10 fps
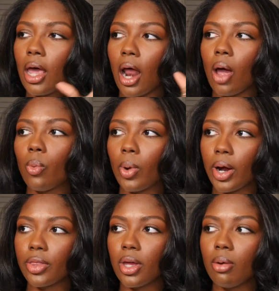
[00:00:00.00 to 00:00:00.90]
And I
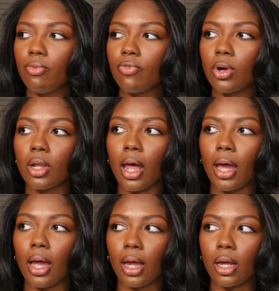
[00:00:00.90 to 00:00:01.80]
wear them for
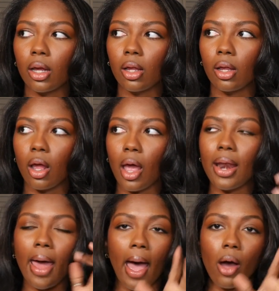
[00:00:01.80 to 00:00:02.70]
like
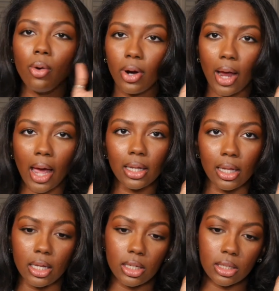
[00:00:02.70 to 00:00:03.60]
an hour at
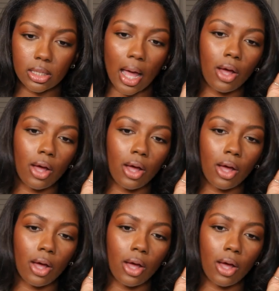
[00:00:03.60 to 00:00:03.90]
least.